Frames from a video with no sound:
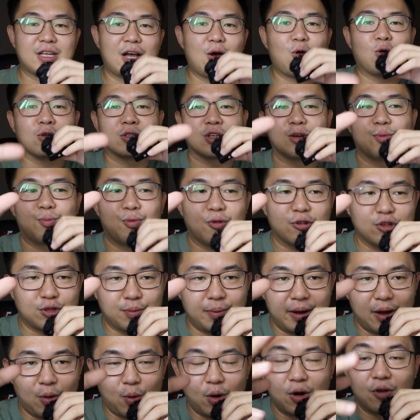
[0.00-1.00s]
I was approached
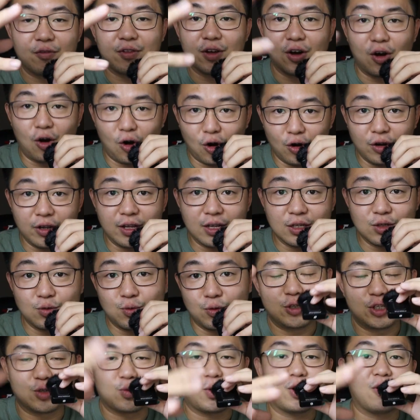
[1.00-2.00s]
by one of the audience,
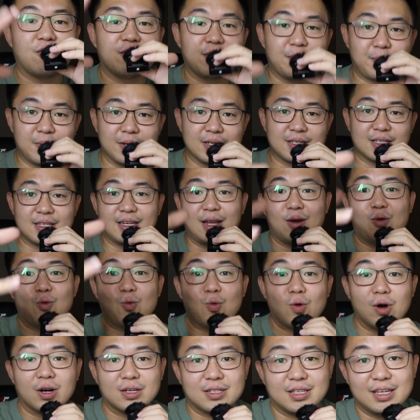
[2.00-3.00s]
which is one of the person that
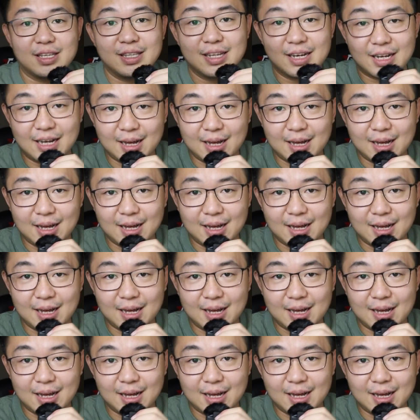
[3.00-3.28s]
works in the